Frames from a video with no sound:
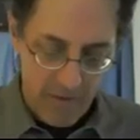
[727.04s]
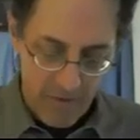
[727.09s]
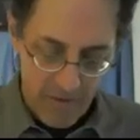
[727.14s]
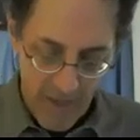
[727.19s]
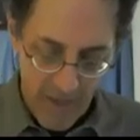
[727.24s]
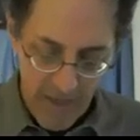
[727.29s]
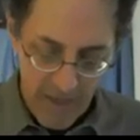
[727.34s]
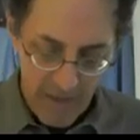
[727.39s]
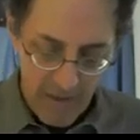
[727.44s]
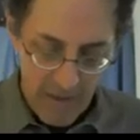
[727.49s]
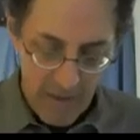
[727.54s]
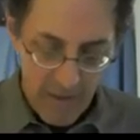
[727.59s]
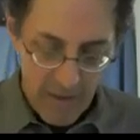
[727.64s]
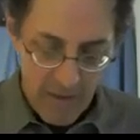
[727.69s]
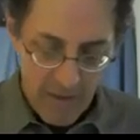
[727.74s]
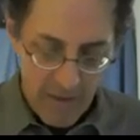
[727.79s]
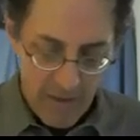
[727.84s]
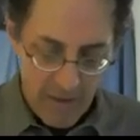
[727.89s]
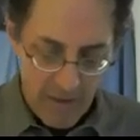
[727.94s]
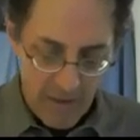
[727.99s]
then
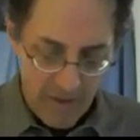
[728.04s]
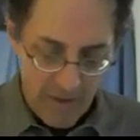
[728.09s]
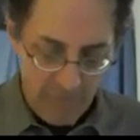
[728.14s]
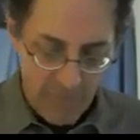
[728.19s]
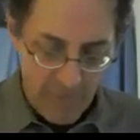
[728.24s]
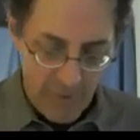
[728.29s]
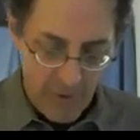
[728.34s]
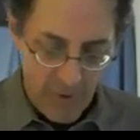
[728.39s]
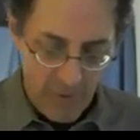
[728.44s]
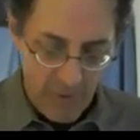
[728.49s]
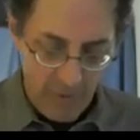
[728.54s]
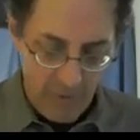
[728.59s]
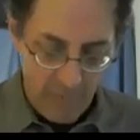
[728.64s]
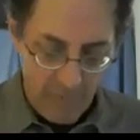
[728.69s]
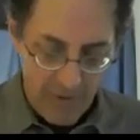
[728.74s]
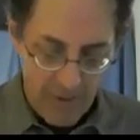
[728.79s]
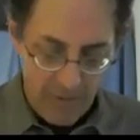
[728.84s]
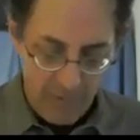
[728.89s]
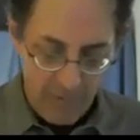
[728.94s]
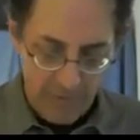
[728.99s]
the ball will
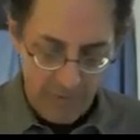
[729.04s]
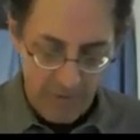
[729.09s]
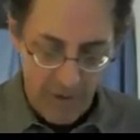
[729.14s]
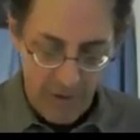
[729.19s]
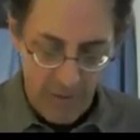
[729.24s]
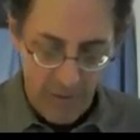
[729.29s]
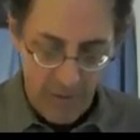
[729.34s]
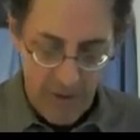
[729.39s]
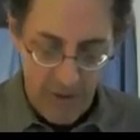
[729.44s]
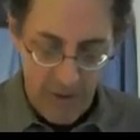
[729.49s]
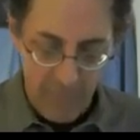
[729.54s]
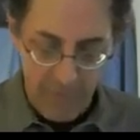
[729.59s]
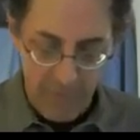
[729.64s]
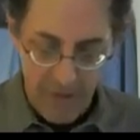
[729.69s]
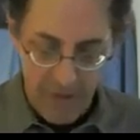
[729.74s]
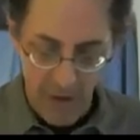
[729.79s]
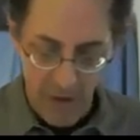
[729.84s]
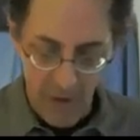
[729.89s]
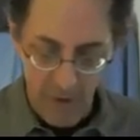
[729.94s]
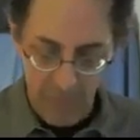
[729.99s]
be able to go up
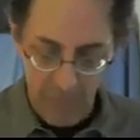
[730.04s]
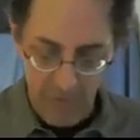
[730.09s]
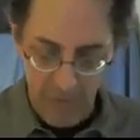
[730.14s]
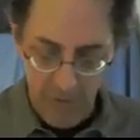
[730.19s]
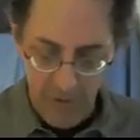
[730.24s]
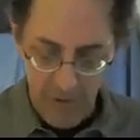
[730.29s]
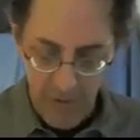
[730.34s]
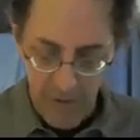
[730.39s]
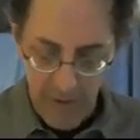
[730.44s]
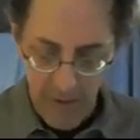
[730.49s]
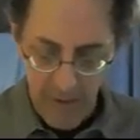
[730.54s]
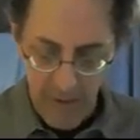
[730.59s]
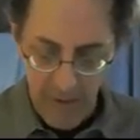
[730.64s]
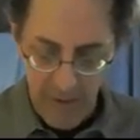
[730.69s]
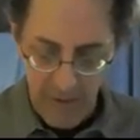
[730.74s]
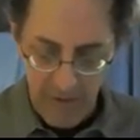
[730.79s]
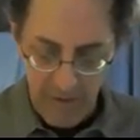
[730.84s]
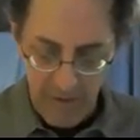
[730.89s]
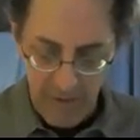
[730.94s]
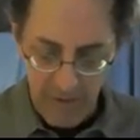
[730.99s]
and over,
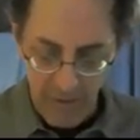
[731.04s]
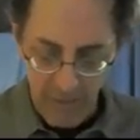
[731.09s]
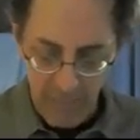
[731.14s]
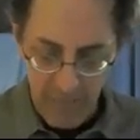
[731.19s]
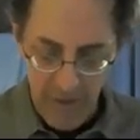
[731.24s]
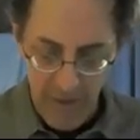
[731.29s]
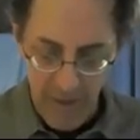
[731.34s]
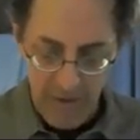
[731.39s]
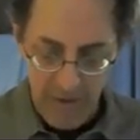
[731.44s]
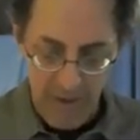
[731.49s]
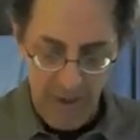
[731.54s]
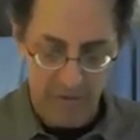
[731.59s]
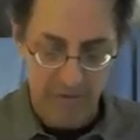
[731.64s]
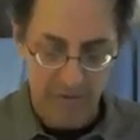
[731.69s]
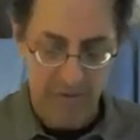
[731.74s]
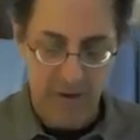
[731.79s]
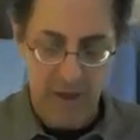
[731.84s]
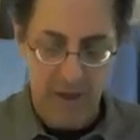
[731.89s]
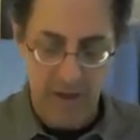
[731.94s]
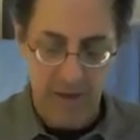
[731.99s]
and it'll be on the other
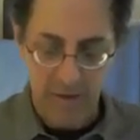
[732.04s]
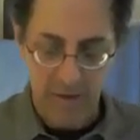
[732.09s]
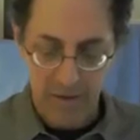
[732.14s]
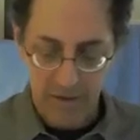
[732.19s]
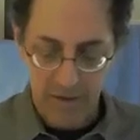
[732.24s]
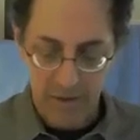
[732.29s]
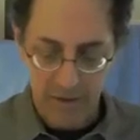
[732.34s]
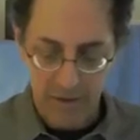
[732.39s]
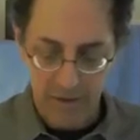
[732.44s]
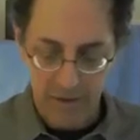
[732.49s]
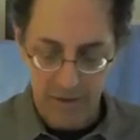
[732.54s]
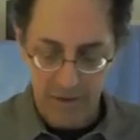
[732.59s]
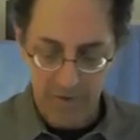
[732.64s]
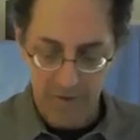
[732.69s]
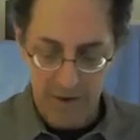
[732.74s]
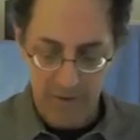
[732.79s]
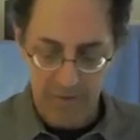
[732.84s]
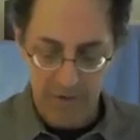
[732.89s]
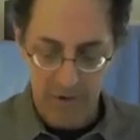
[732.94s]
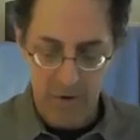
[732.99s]
side,
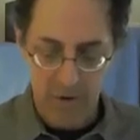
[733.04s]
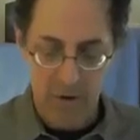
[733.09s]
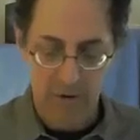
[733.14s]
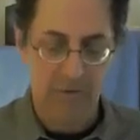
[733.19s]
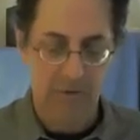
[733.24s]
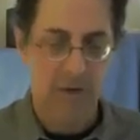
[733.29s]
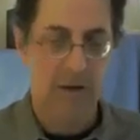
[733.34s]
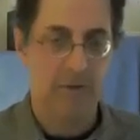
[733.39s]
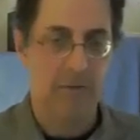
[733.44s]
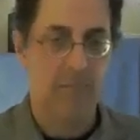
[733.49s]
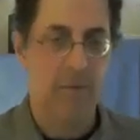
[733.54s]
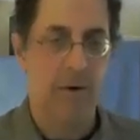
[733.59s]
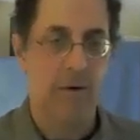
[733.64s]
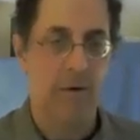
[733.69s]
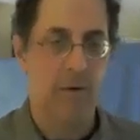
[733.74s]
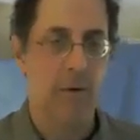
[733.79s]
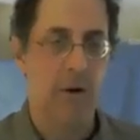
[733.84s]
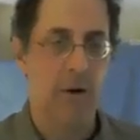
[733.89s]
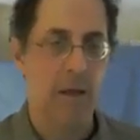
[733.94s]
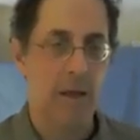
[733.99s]
traveling off on its
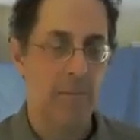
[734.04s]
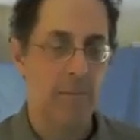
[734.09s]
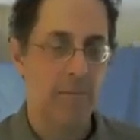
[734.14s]
merry way.